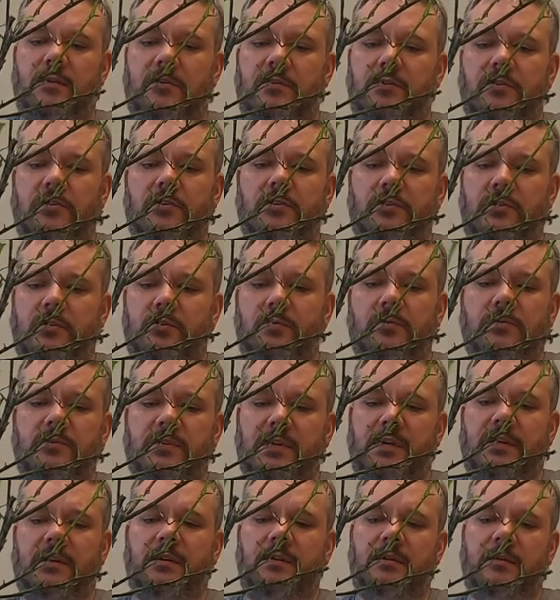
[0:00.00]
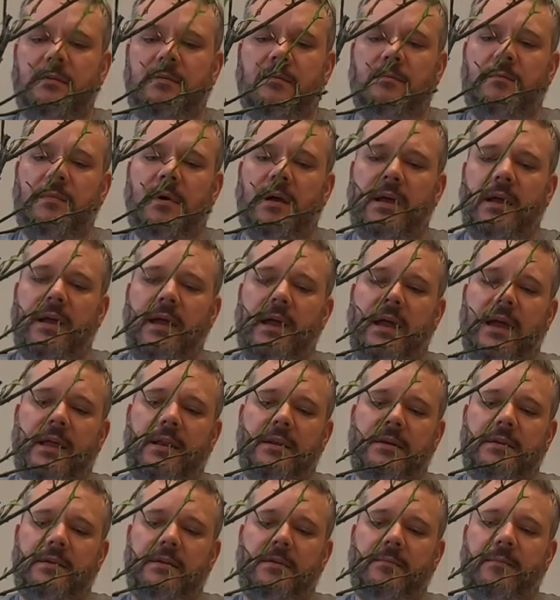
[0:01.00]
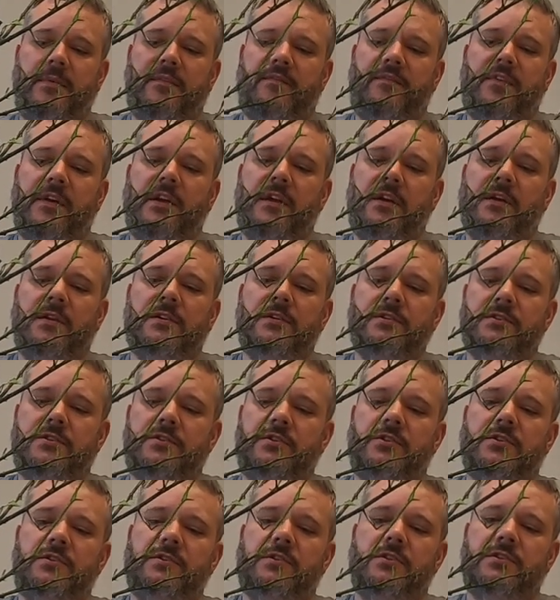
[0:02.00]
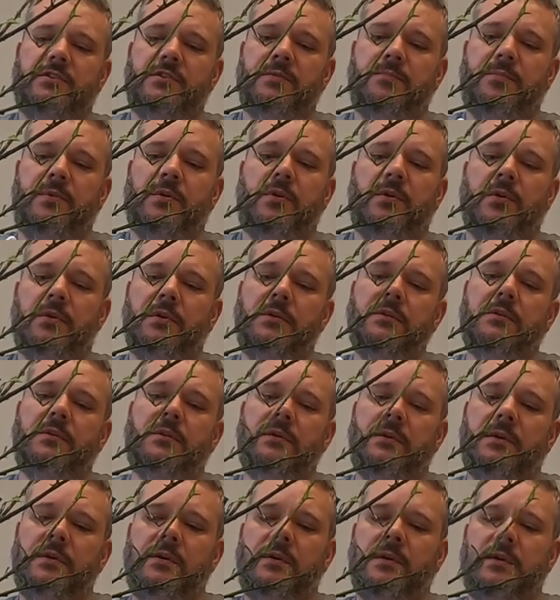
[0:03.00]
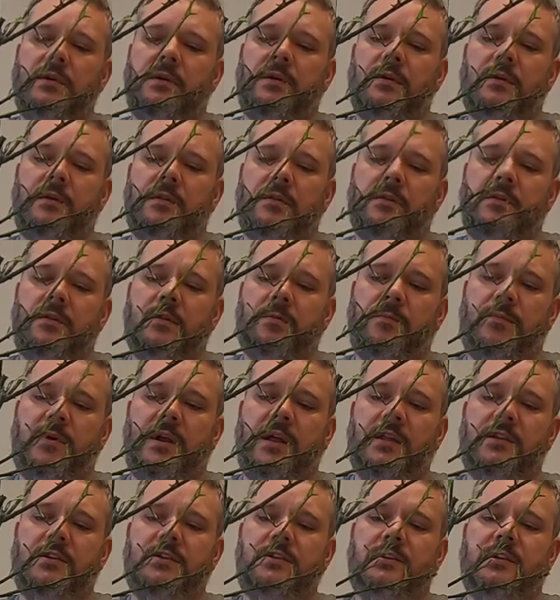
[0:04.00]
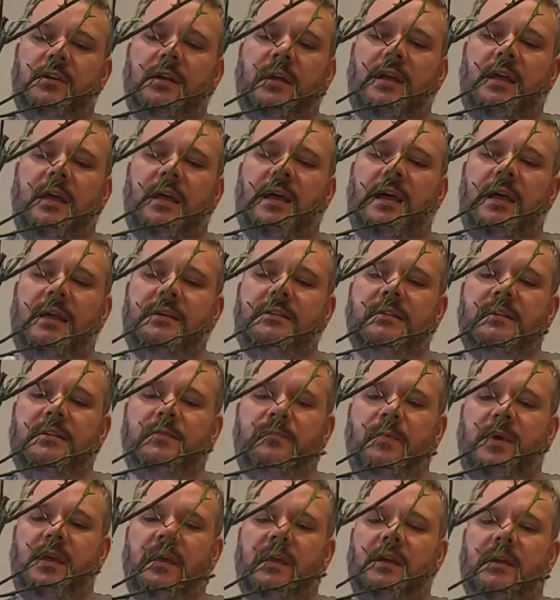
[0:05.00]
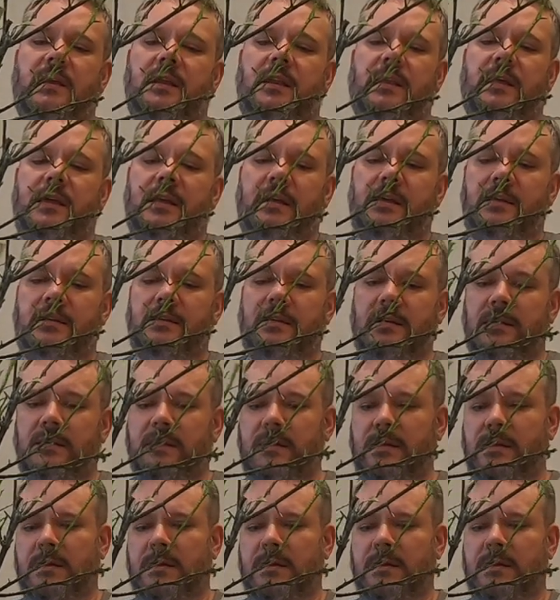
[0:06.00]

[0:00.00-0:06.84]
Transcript: just using my hand and my fingers just to support the branch as it's being cleaned